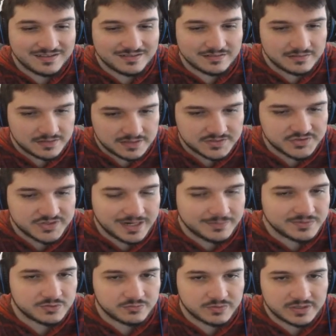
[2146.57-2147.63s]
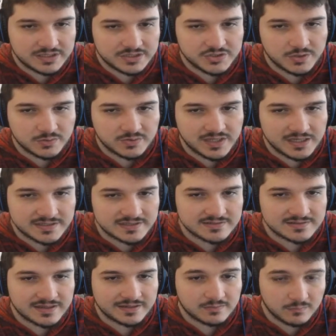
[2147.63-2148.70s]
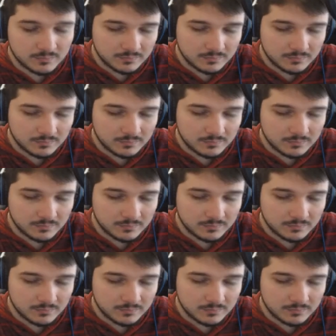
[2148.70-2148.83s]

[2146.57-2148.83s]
this chapter really showcases, like,